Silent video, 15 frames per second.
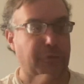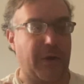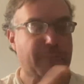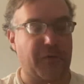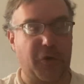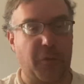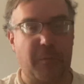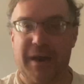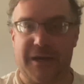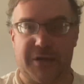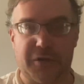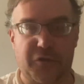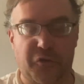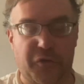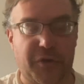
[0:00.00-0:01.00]
I have to go back
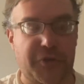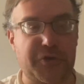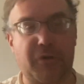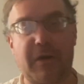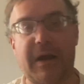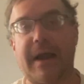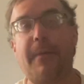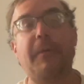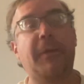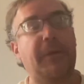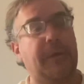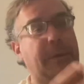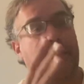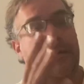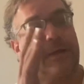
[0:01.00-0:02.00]
and do this crap.
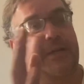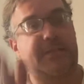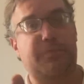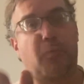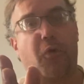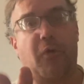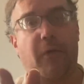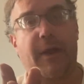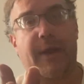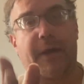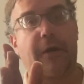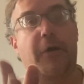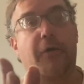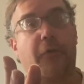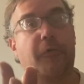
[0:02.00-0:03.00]
It's more like,
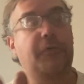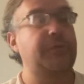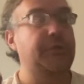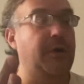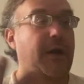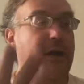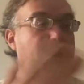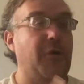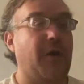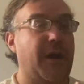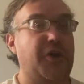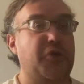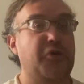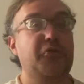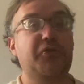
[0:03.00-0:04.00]
oh, I know how
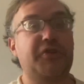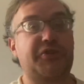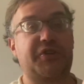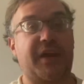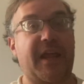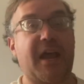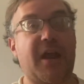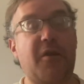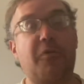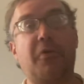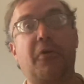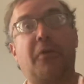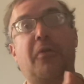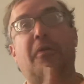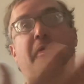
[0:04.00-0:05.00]
to do this again.
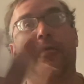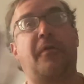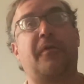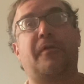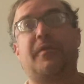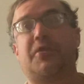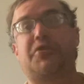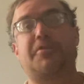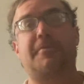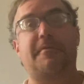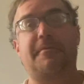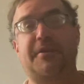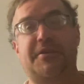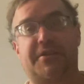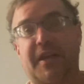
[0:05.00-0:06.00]
It should be a
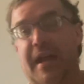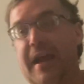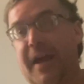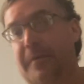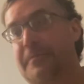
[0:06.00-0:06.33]
piece of cake.